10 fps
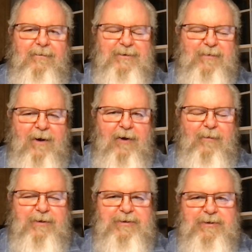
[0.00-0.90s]
Which way are
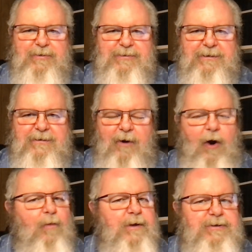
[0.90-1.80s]
we choosing?
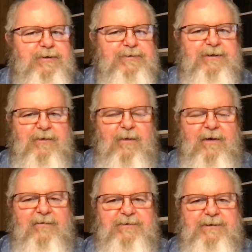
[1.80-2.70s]
Are we choosing the
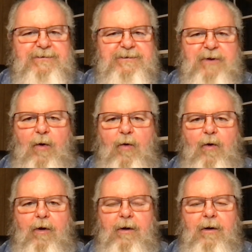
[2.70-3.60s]
way of Jesus,
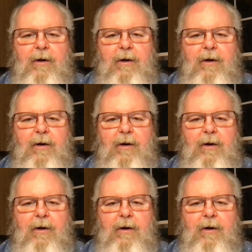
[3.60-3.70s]
or